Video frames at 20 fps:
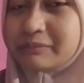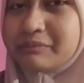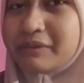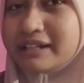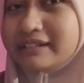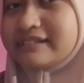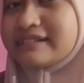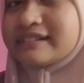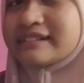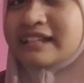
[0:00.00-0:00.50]

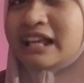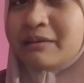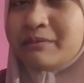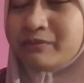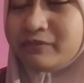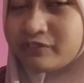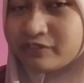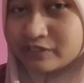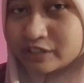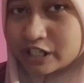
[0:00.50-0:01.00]
But
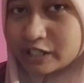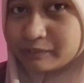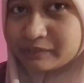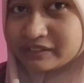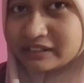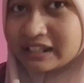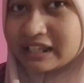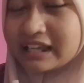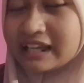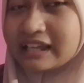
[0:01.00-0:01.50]
some
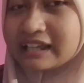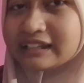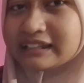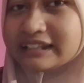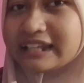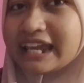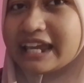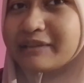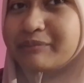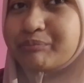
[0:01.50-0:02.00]
verbs
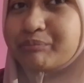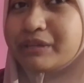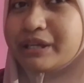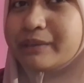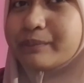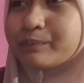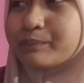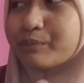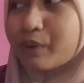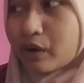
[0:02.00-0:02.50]
can
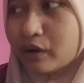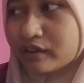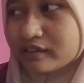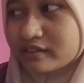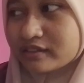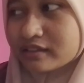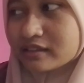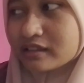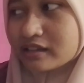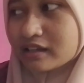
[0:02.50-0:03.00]
be
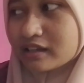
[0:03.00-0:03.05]
both